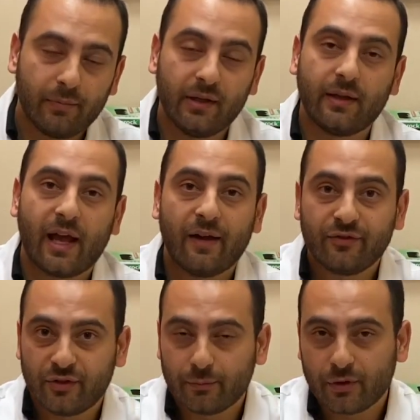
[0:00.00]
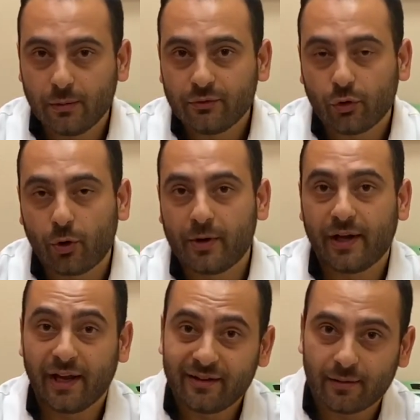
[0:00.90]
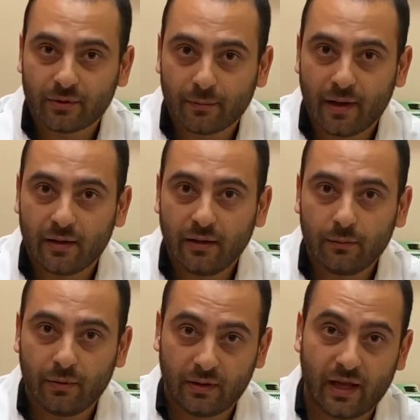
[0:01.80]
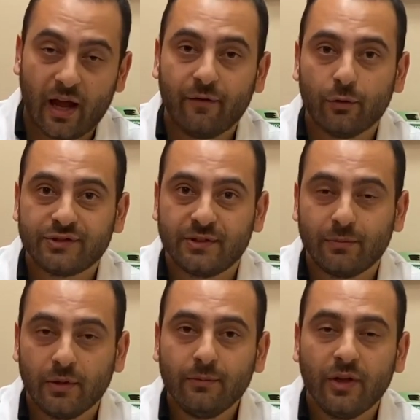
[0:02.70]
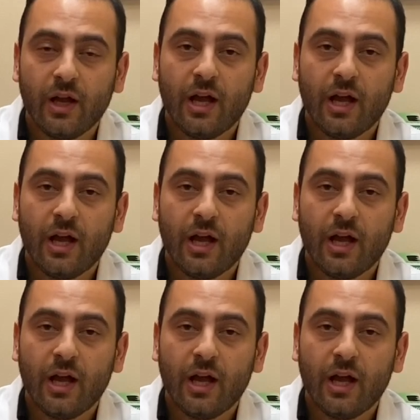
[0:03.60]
meaning they have symptoms, or they're asymptomatic, meaning they have no symptoms,